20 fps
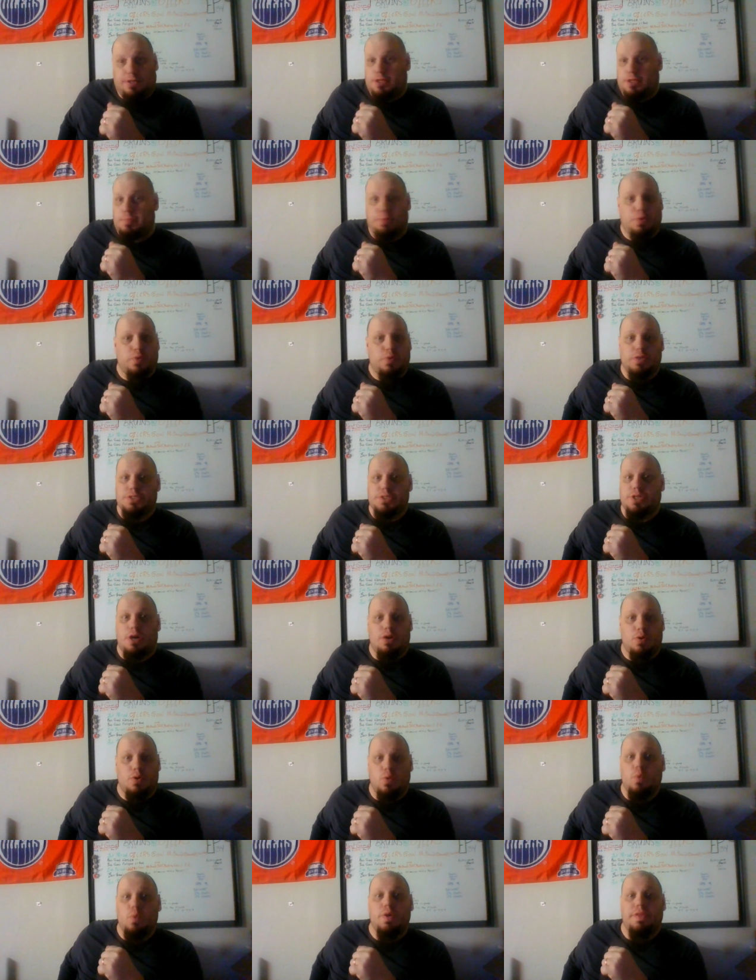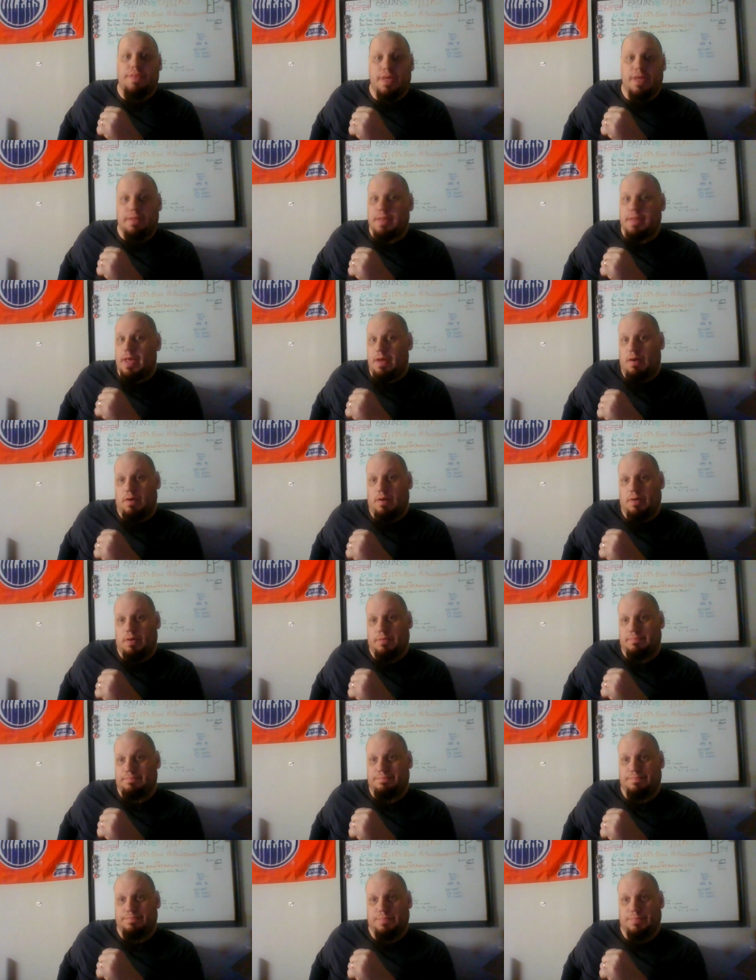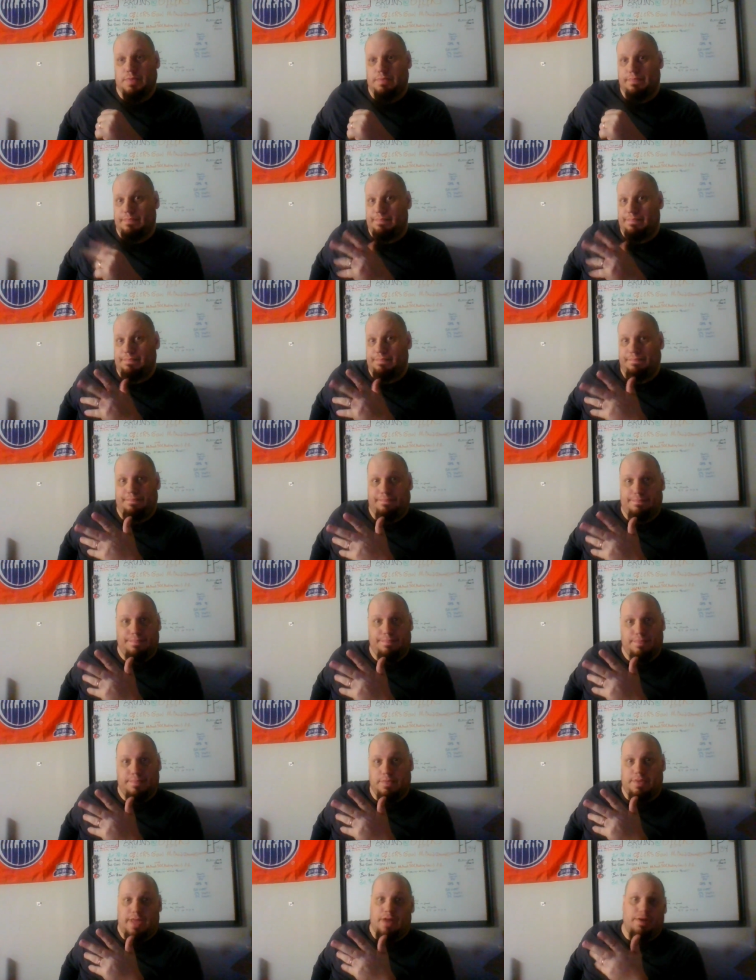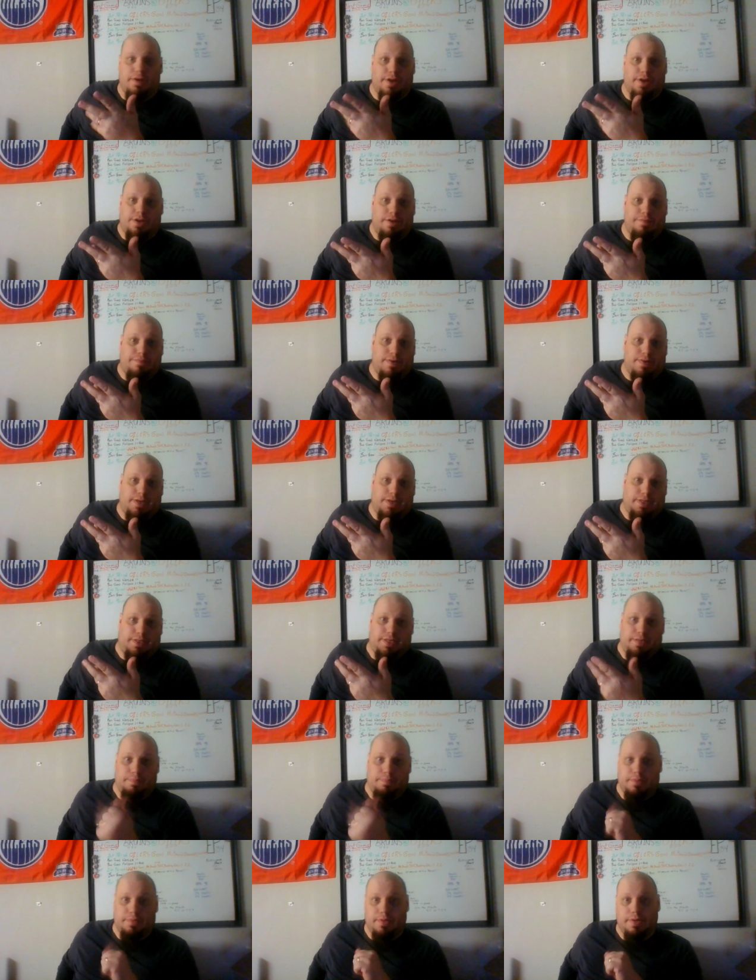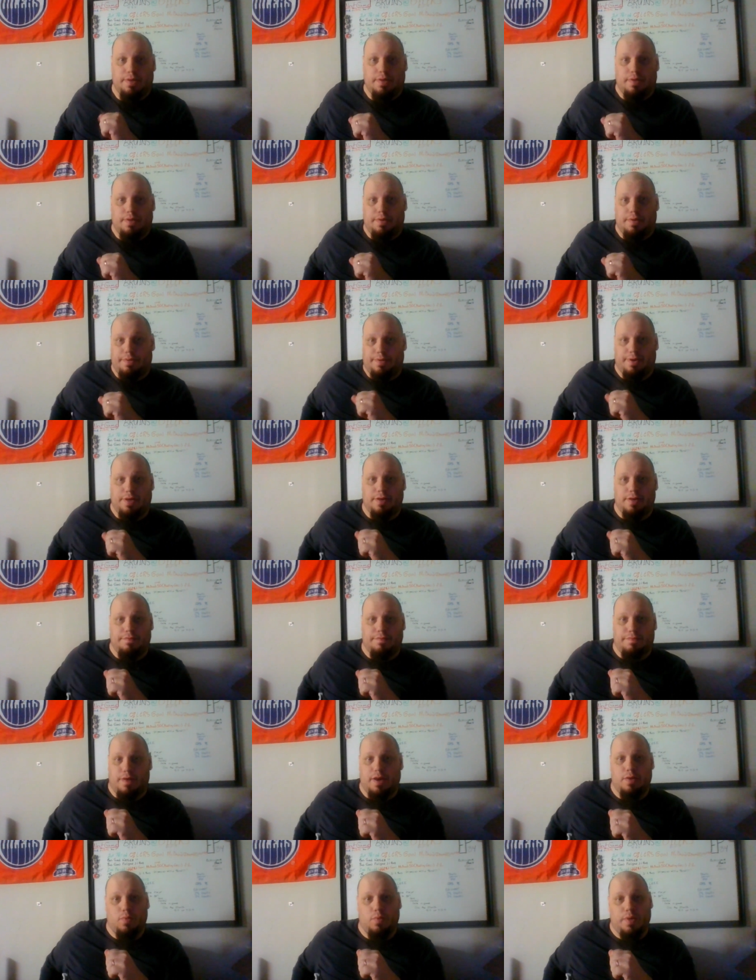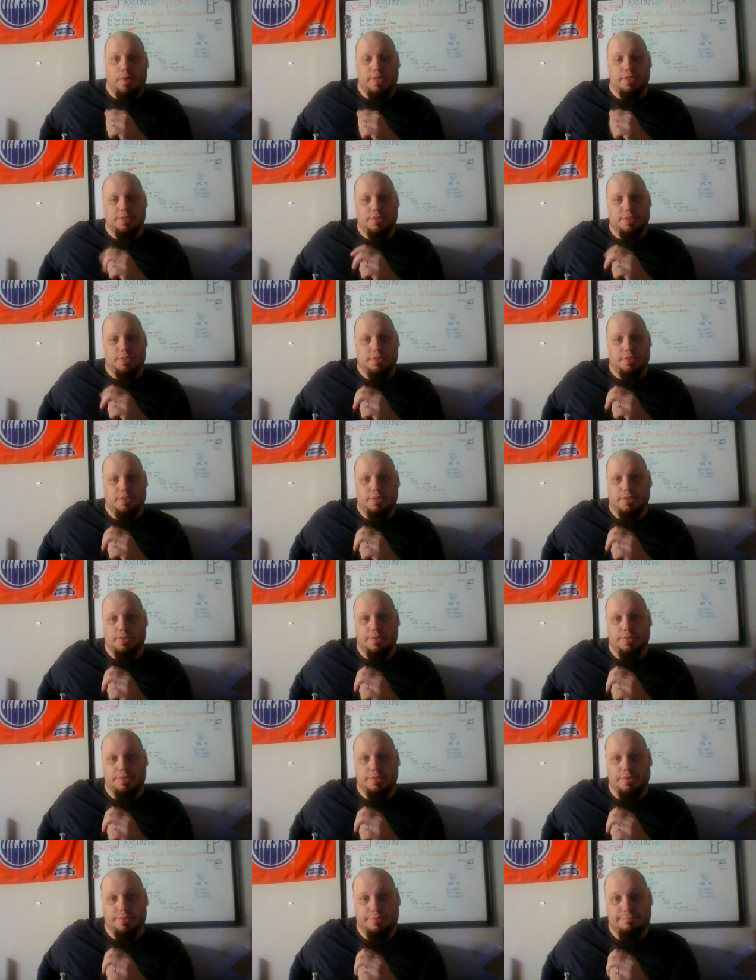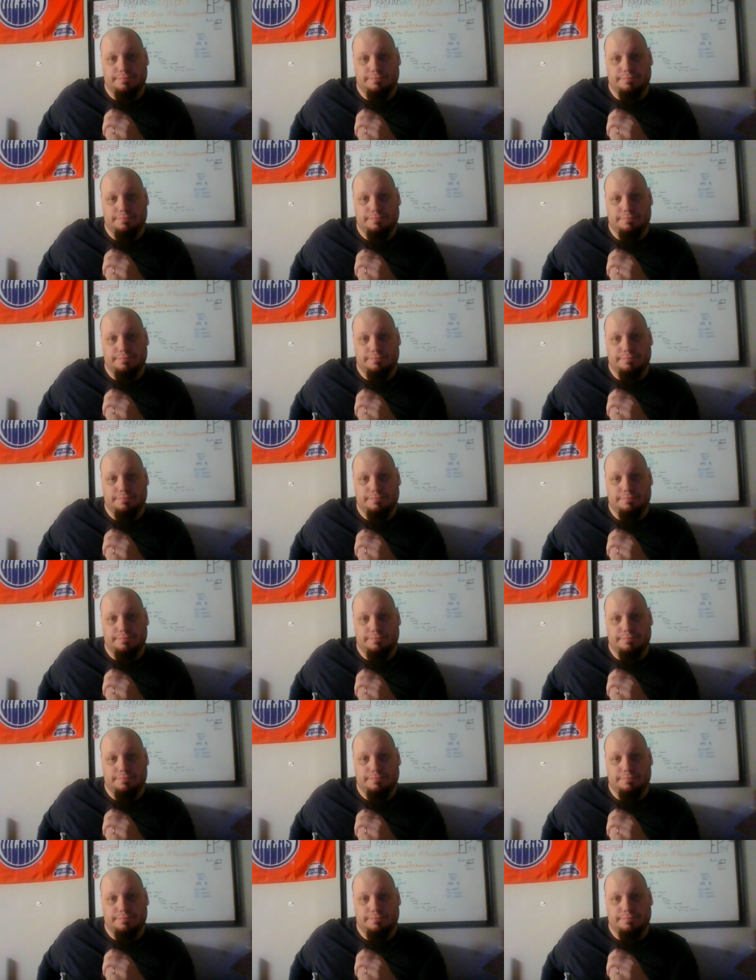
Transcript: The Bruins are who we think they are. They're a good fucking team. They're going to find ways to